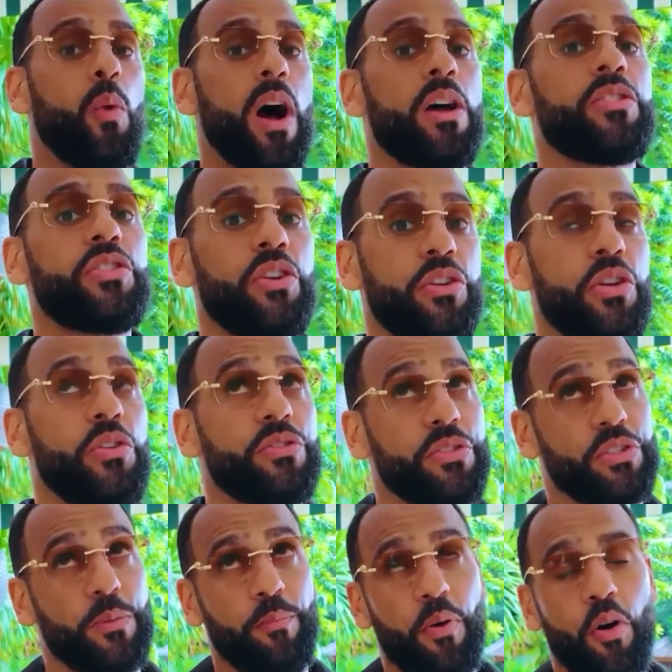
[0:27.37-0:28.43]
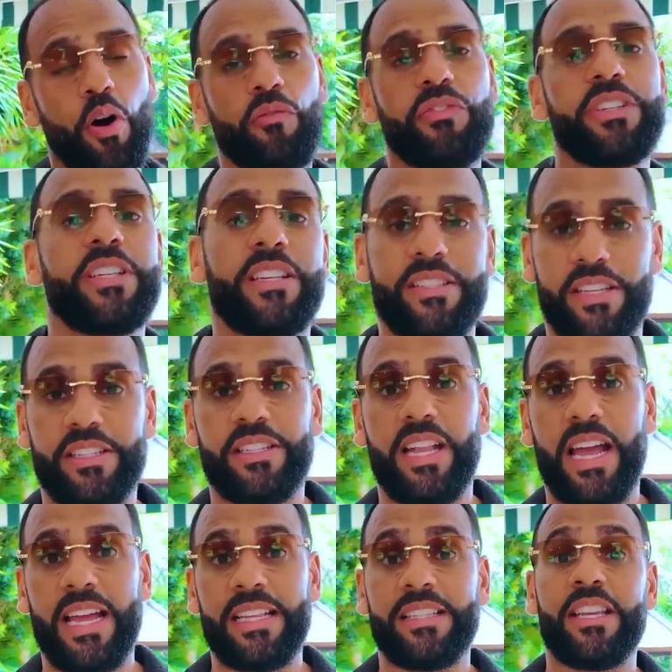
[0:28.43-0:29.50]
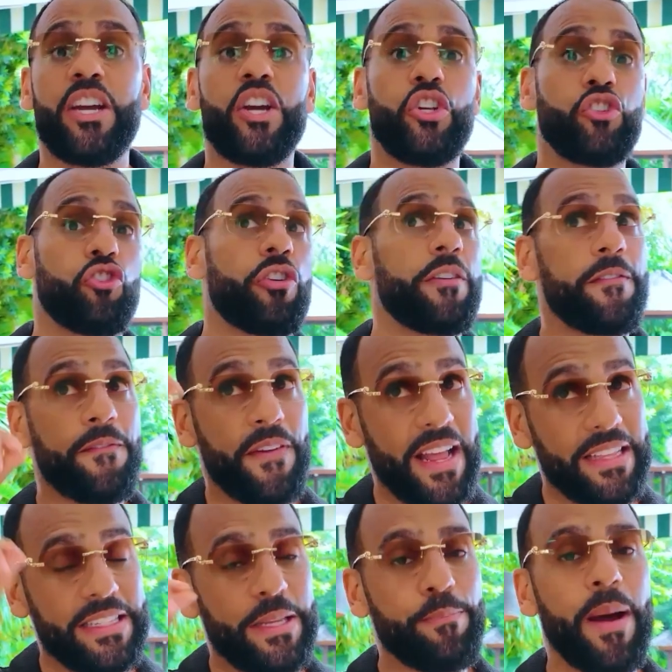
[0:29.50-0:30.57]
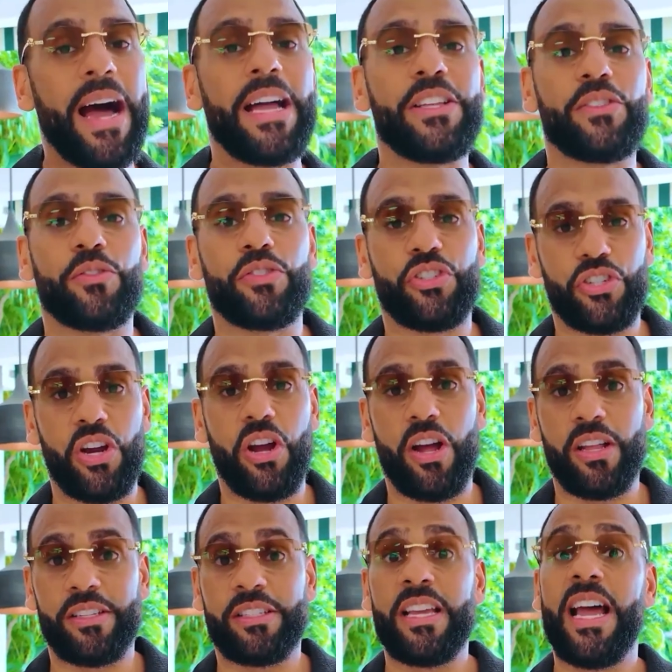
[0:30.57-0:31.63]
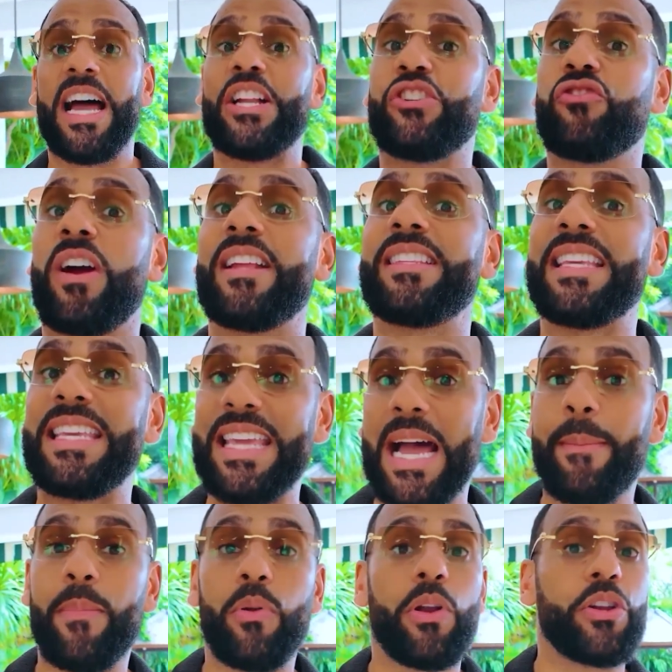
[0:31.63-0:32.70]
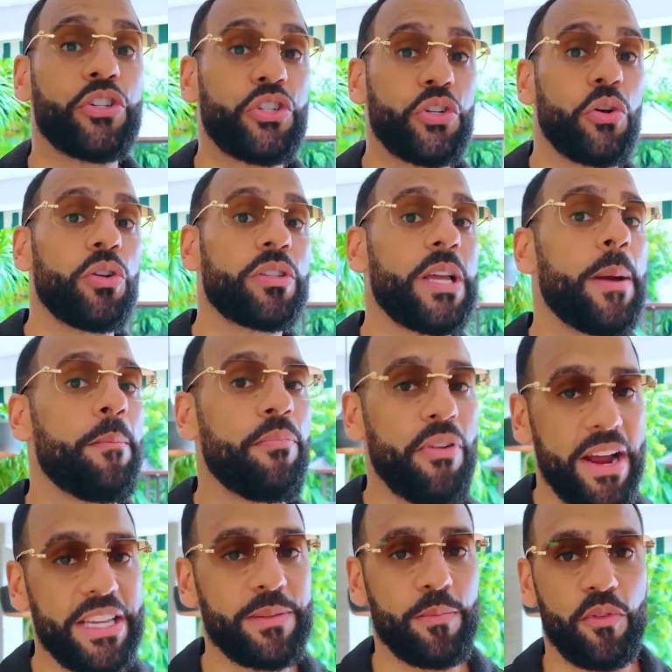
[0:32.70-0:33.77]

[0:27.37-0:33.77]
whilst you're using support and resistance lines, drawing fancy patterns on charts, and trying to gamble on short-term price